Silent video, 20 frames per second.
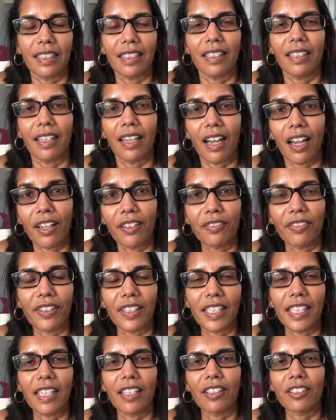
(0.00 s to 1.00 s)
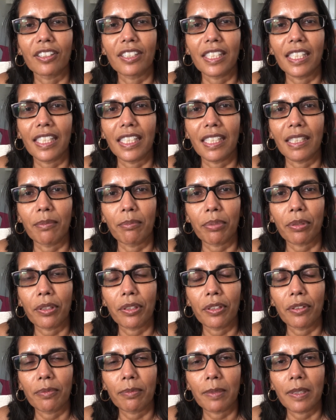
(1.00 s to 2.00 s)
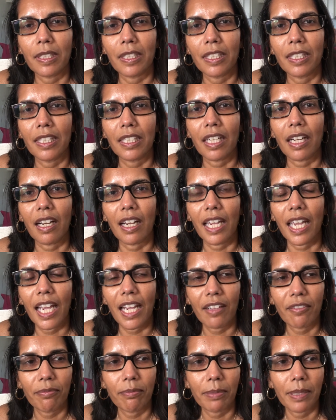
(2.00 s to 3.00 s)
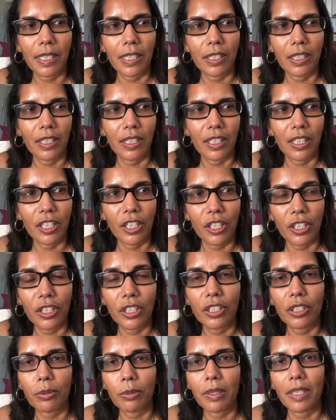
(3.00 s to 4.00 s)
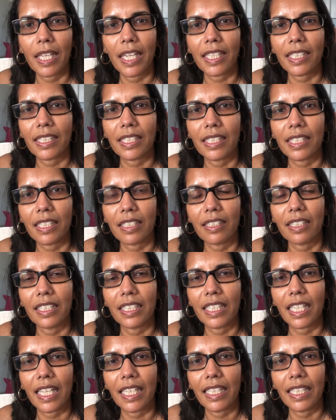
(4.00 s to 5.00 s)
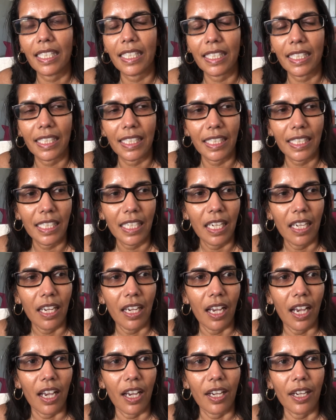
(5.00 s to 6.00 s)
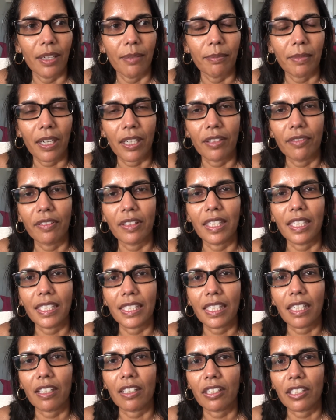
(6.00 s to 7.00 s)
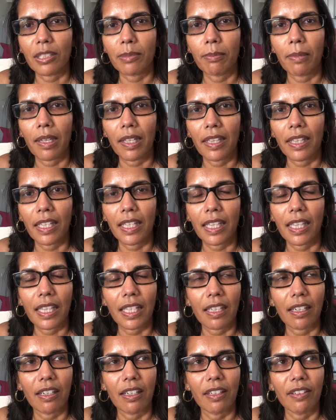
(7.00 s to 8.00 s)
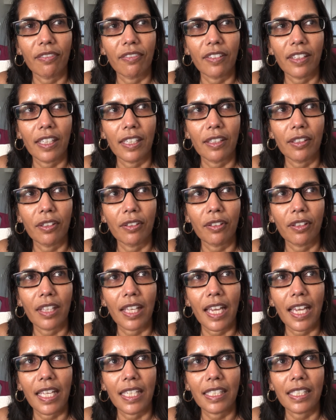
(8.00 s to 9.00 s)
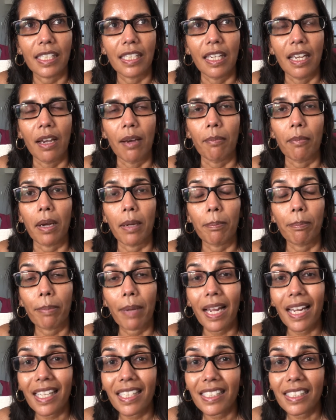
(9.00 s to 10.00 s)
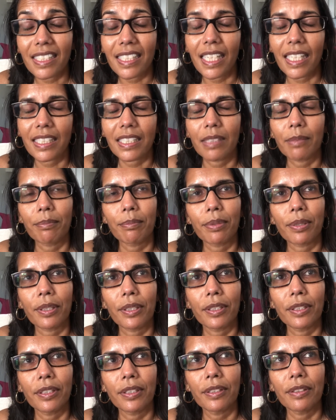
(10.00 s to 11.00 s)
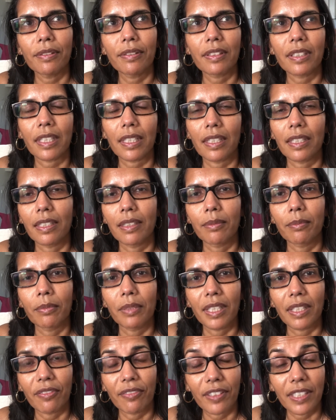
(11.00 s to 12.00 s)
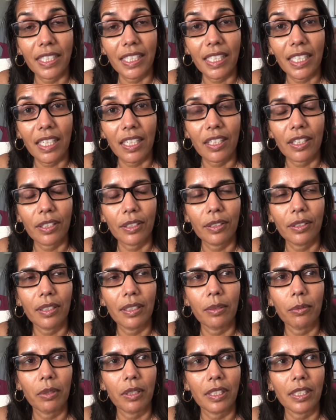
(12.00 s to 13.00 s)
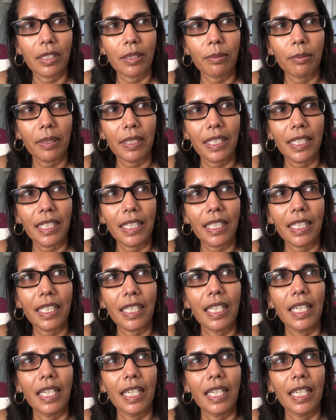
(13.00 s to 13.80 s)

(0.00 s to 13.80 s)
hopefully I'll see an improvement. I have been good with exercise lately. Over this last month, I feel that my balance has improved with physio once a week,